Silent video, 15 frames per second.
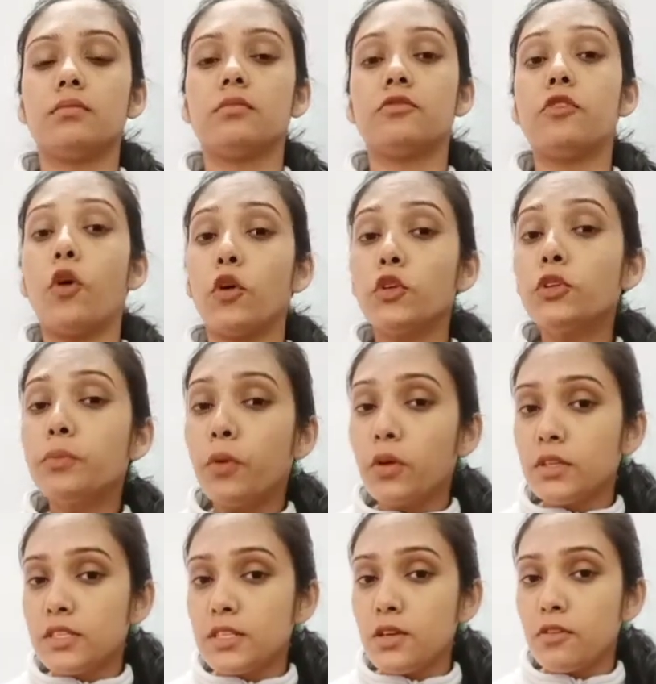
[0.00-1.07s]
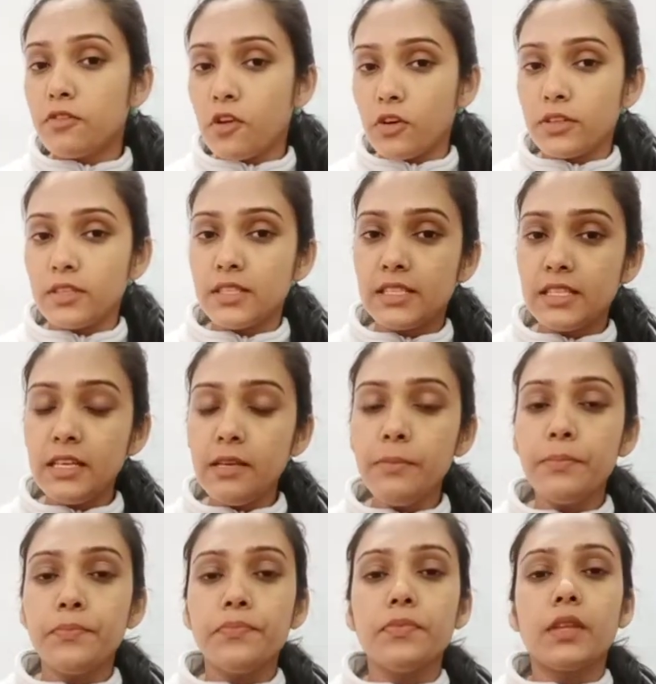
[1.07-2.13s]
follow the policy of honesty
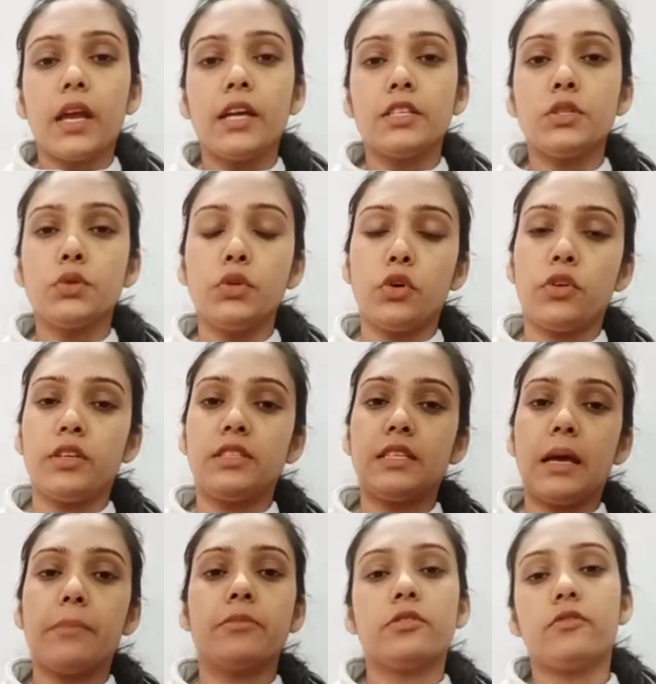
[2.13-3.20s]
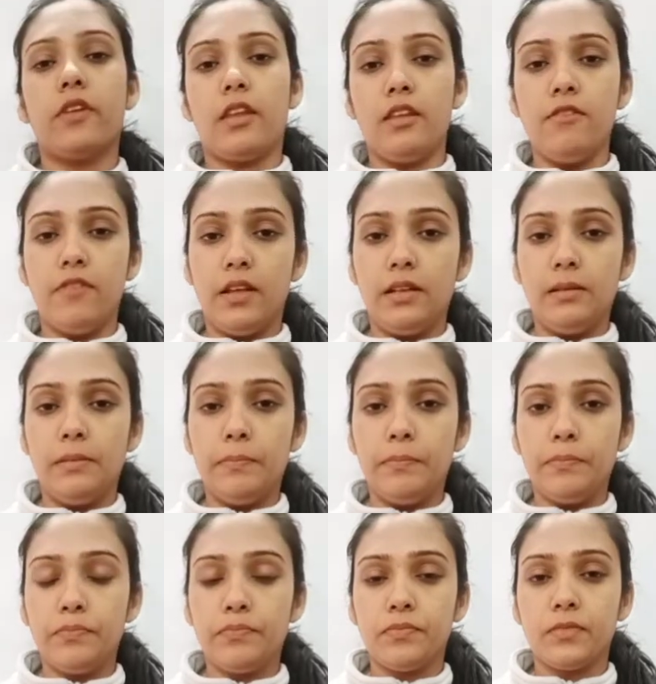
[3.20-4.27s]
and do your exams very well.
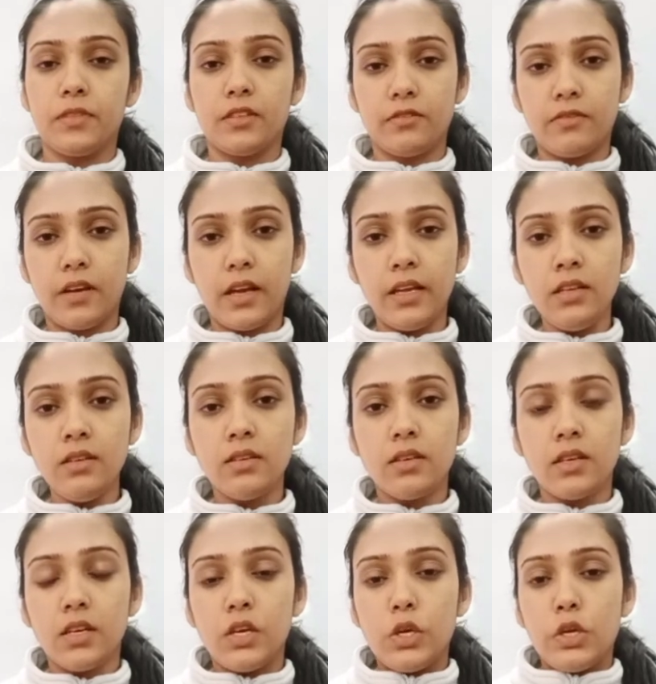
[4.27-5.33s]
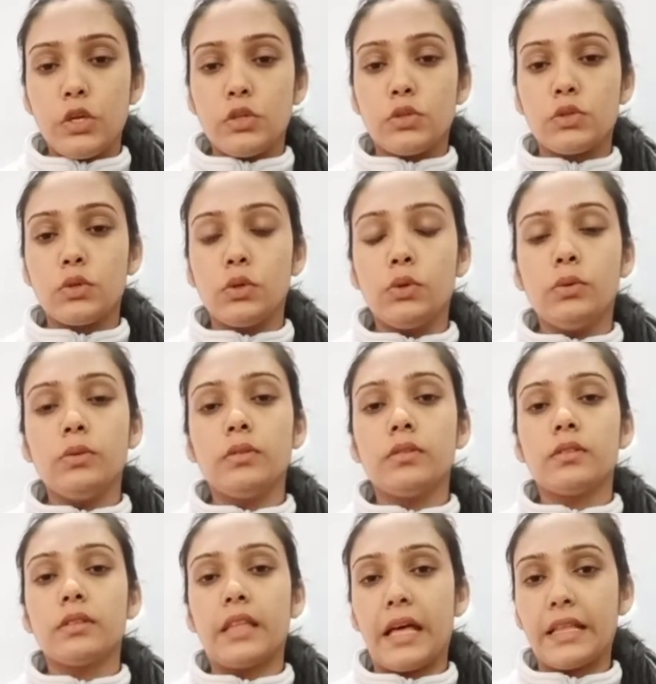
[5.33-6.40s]
Fine. So
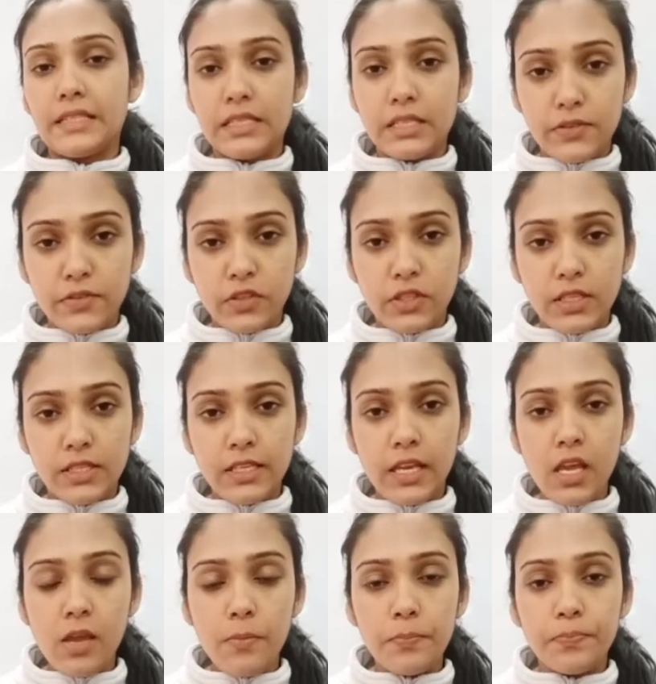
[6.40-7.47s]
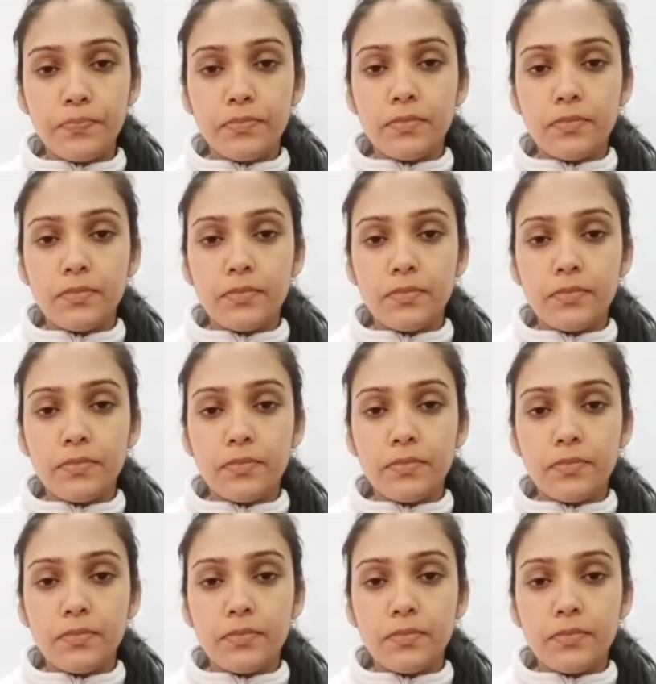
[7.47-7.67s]
that's it for the day.